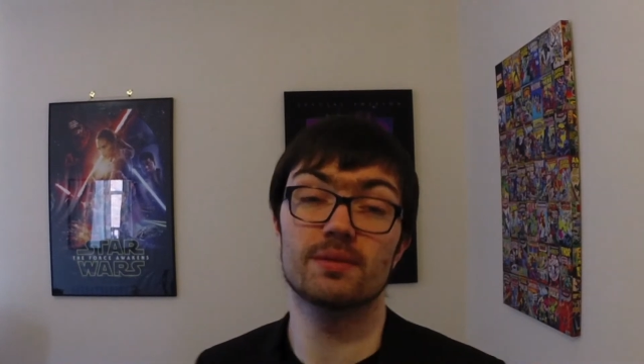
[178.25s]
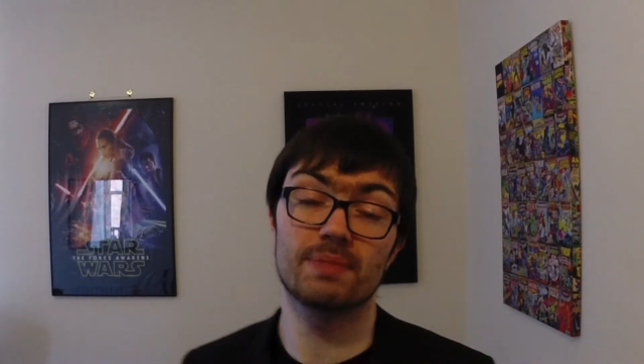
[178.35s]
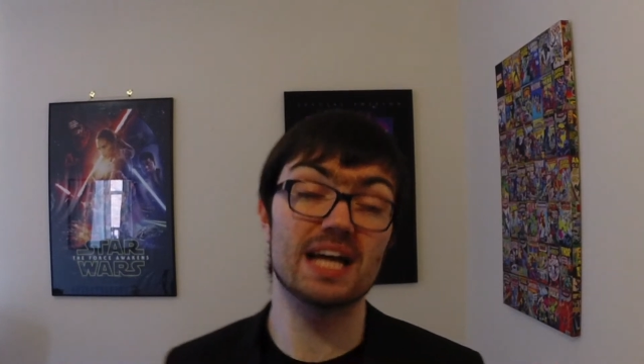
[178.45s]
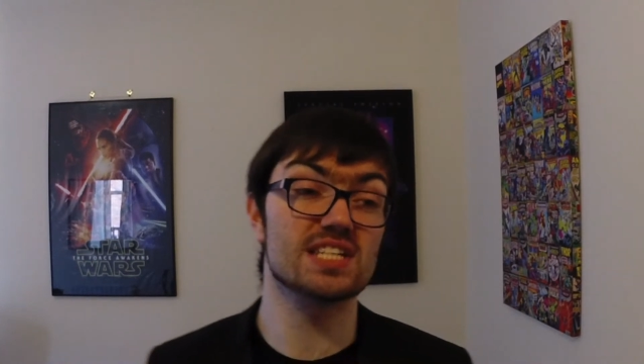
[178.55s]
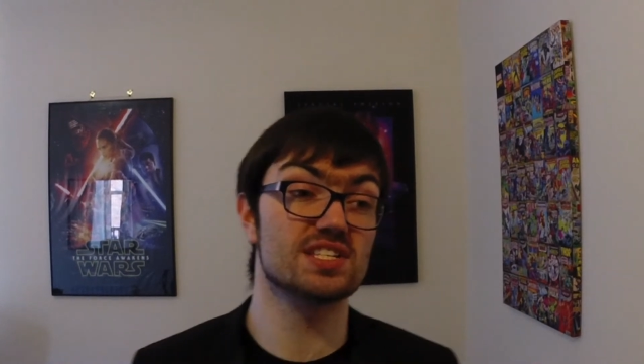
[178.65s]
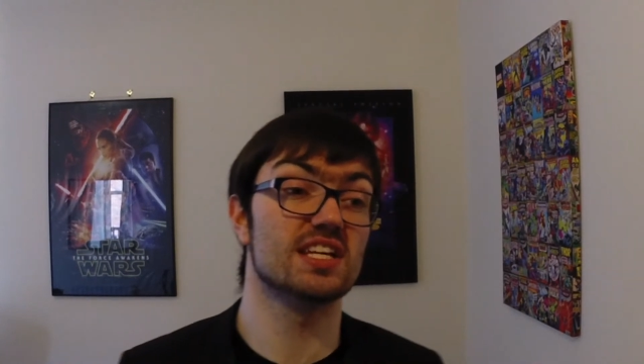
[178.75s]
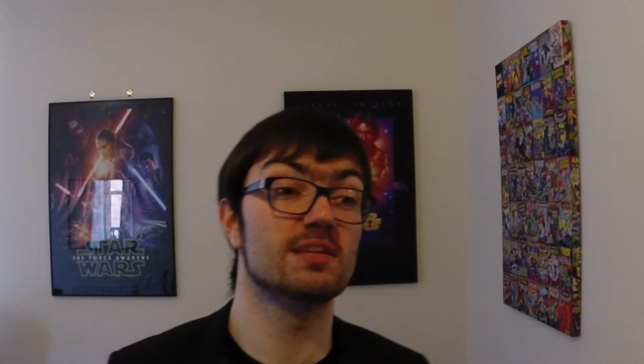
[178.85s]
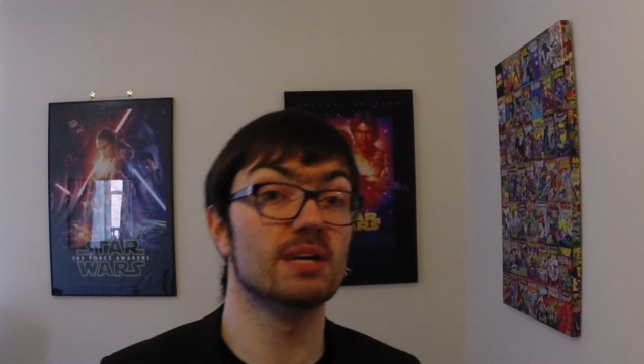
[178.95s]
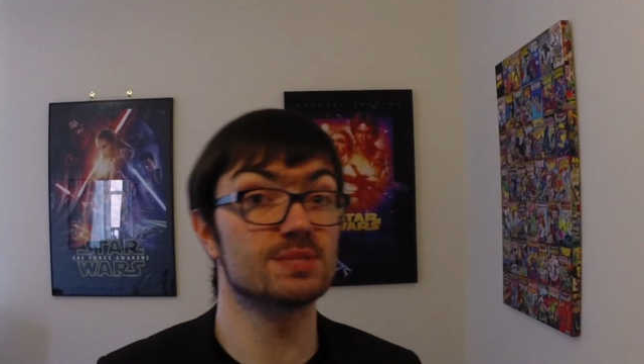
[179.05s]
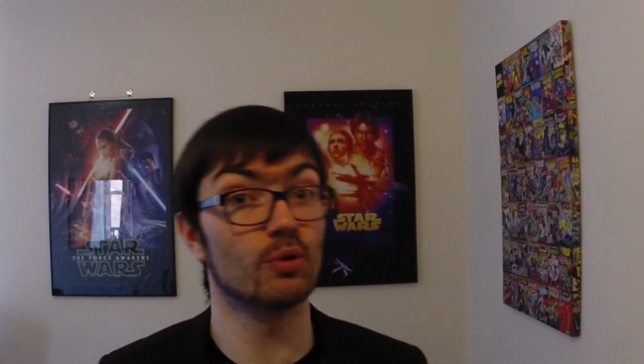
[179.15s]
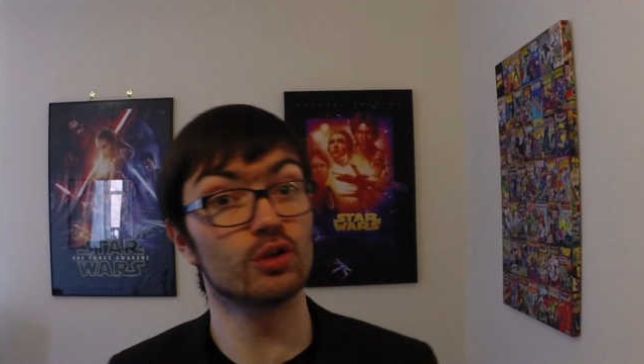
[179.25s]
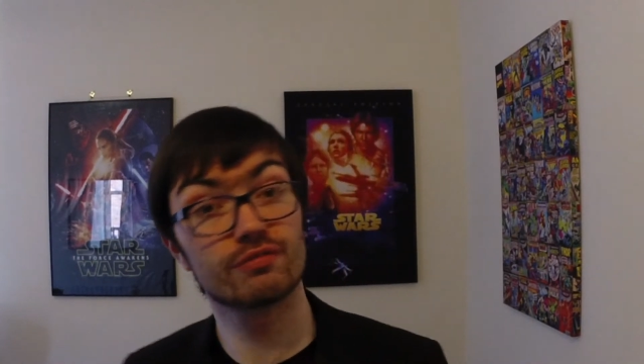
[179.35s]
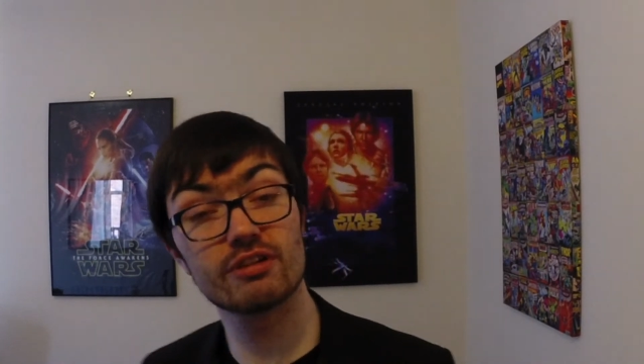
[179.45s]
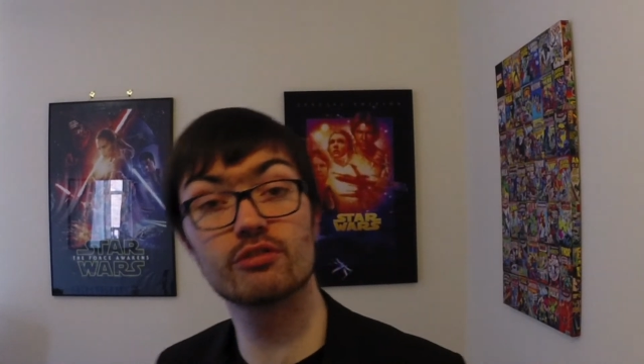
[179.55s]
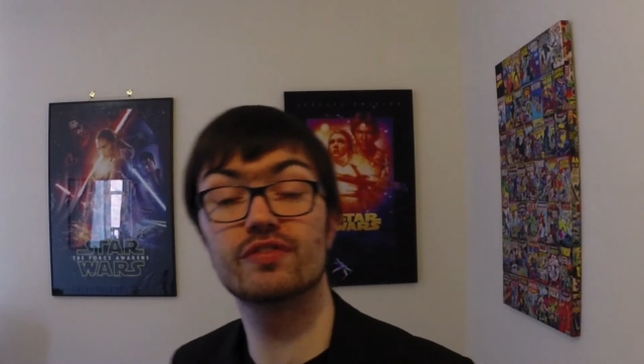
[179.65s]
But as I said in my
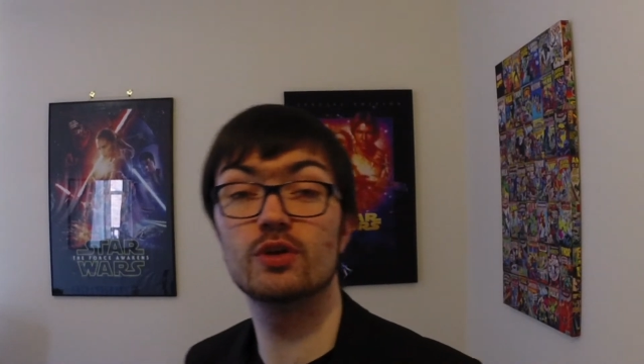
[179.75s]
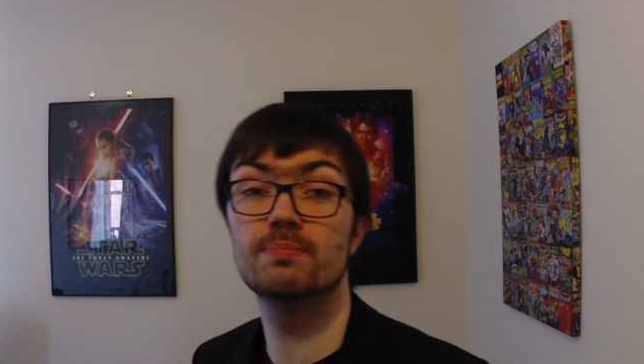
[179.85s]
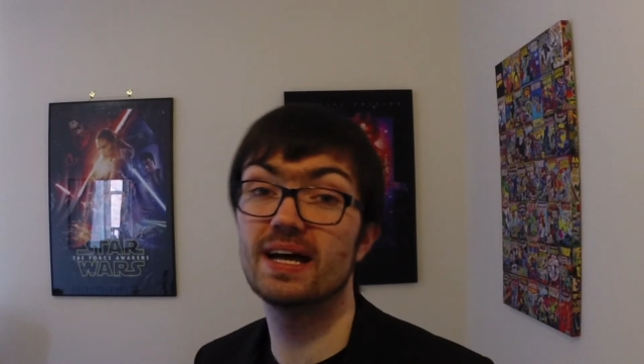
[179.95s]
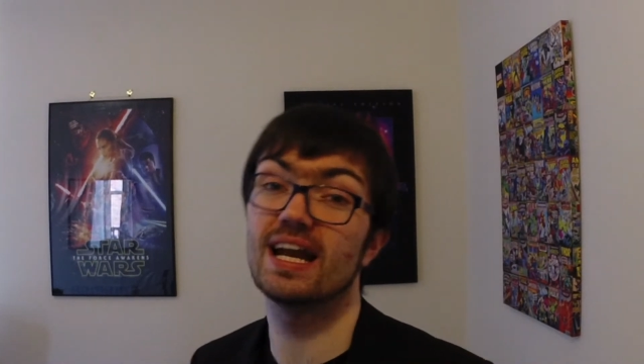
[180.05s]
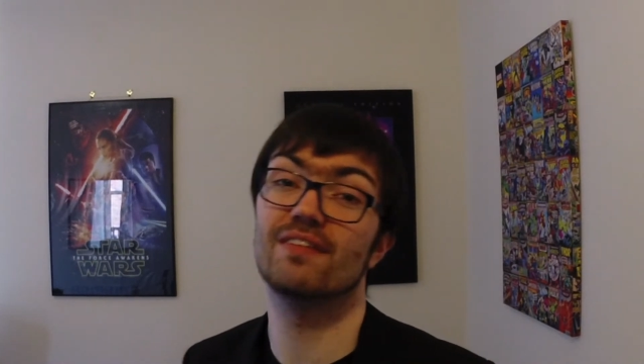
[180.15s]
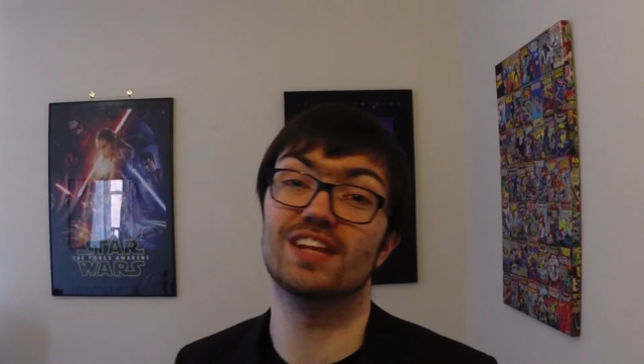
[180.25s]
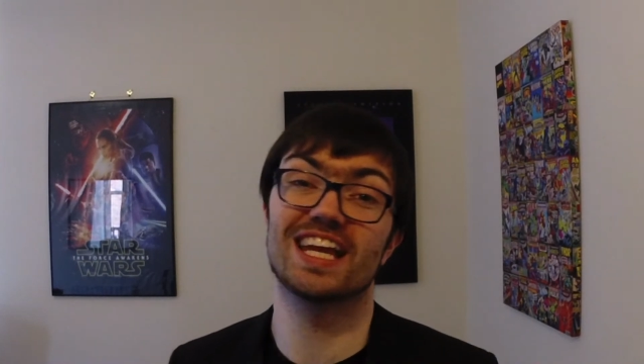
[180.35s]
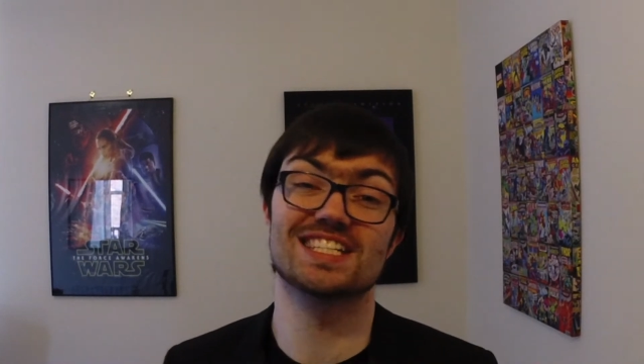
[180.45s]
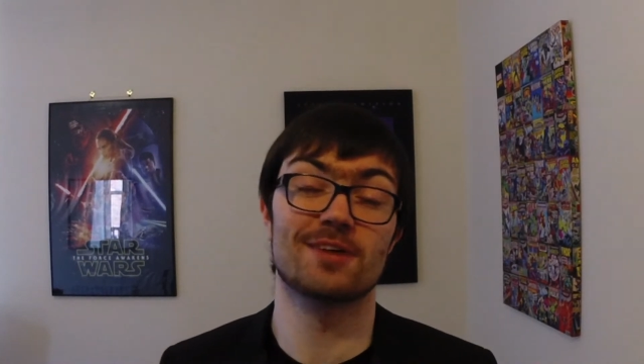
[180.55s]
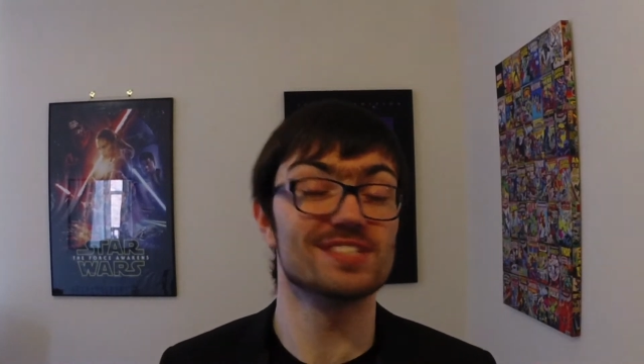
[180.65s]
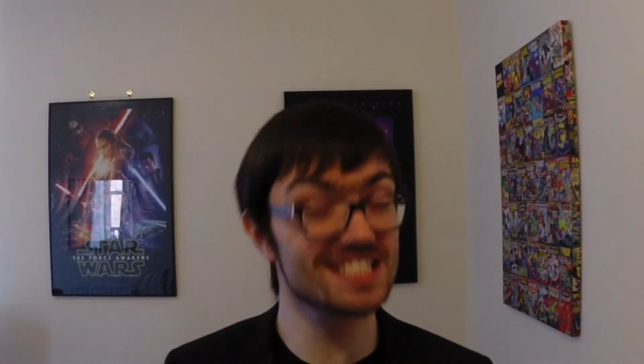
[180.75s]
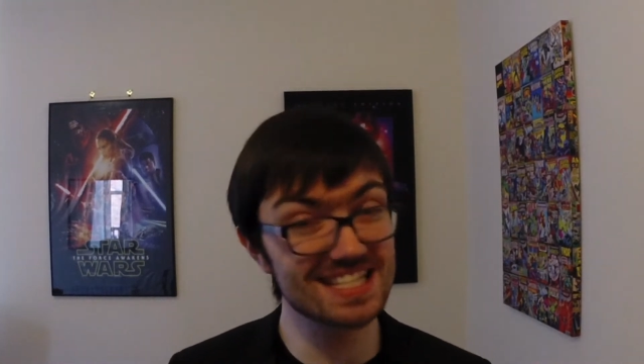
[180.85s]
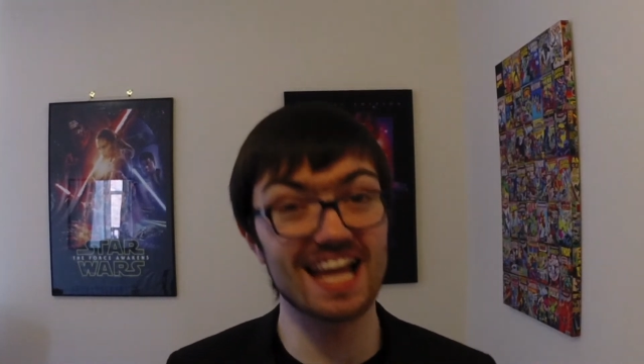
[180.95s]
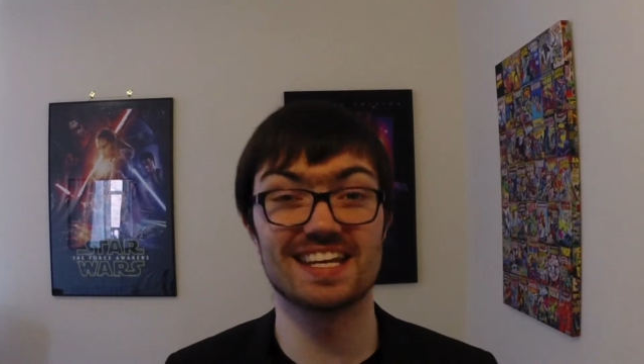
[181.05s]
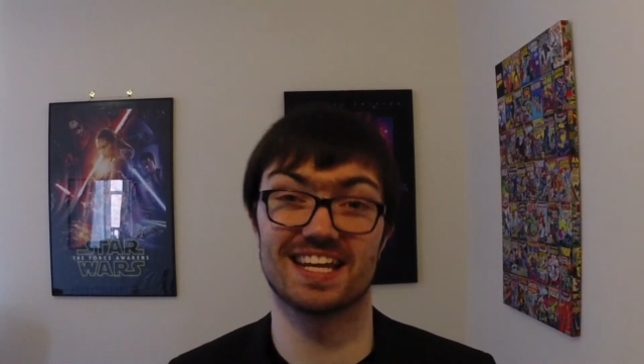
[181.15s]
spoiler-free review, Ben Affleck is
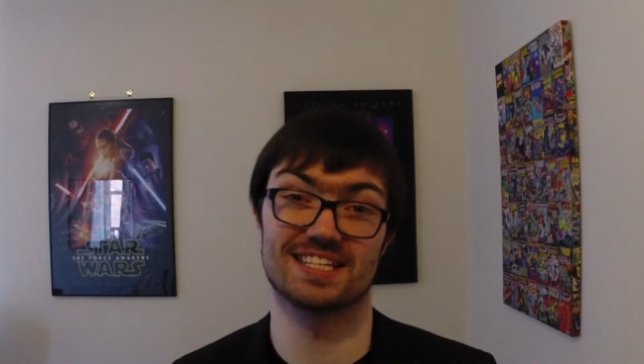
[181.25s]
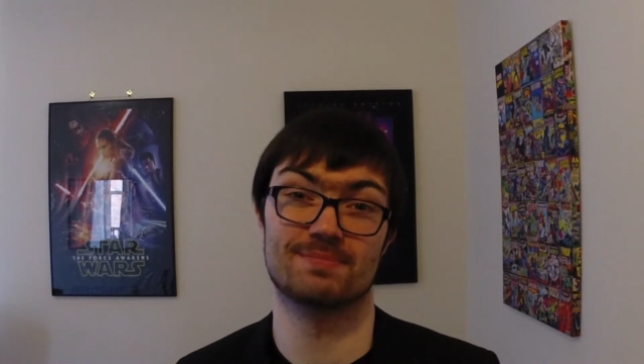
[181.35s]
outstanding as